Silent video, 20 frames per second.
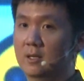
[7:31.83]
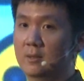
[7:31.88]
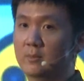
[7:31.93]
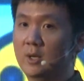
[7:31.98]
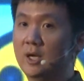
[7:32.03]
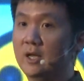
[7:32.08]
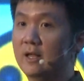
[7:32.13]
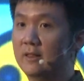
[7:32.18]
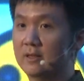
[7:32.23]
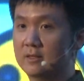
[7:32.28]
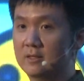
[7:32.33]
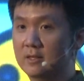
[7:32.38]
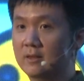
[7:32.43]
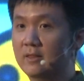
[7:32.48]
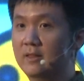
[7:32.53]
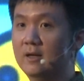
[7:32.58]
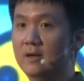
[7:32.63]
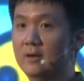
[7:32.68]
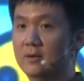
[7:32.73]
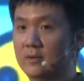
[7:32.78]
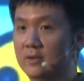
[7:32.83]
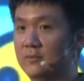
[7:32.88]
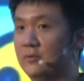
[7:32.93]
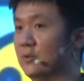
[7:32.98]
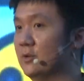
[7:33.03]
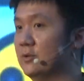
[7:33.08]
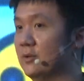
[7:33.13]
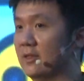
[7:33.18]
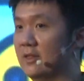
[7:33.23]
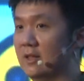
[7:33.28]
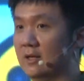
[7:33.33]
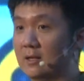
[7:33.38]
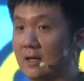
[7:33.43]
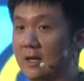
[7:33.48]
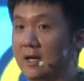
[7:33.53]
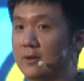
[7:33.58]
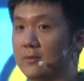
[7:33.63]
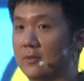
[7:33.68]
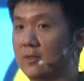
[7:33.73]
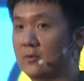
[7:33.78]
But as it turns out, if you want to sell a
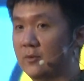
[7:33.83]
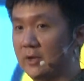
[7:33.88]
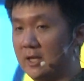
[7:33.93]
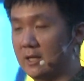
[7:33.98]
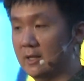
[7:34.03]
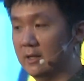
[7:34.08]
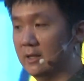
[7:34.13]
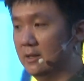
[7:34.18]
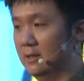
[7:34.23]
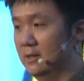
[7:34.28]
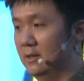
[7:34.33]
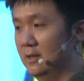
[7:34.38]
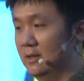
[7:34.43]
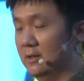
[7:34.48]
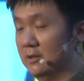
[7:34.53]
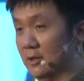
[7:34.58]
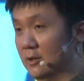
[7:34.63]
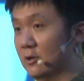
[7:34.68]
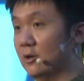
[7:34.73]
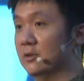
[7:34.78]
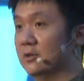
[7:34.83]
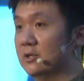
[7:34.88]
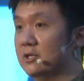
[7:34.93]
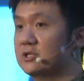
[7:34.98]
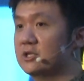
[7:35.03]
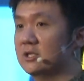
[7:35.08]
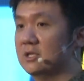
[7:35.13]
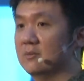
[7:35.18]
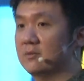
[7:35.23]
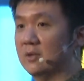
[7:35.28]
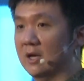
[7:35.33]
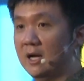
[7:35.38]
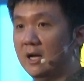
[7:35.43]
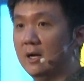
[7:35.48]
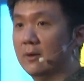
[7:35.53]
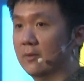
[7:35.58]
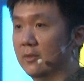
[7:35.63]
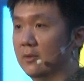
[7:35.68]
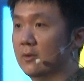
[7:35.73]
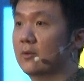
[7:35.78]
house quickly, the condition of the
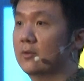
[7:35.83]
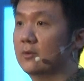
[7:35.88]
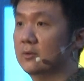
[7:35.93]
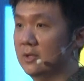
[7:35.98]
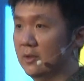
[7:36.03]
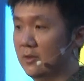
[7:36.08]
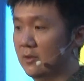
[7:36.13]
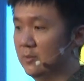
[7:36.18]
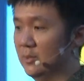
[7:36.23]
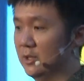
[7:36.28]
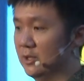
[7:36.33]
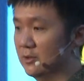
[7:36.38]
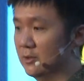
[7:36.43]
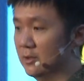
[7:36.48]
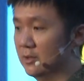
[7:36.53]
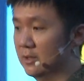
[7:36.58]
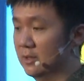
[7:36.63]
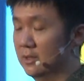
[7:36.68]
house also needs to be good.